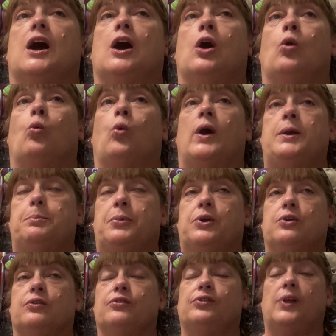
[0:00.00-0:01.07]
a white
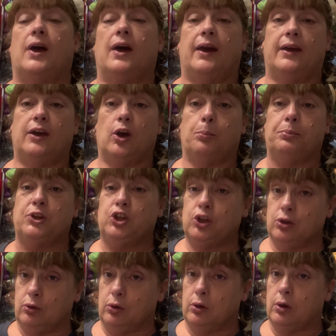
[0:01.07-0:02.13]
butterfly, a
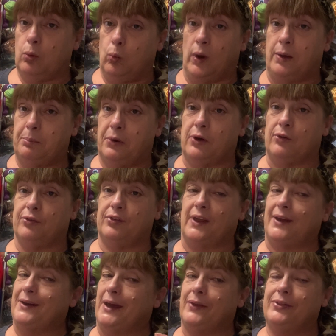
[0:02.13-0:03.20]
pure white butterfly,
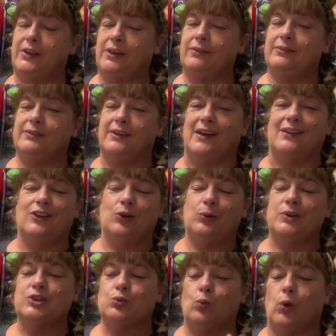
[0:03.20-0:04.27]
not these
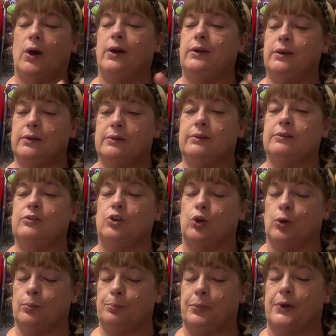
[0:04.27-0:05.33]
yellowish white, you
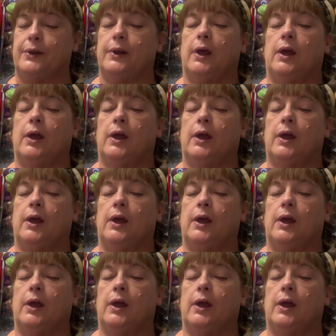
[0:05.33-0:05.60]
know, but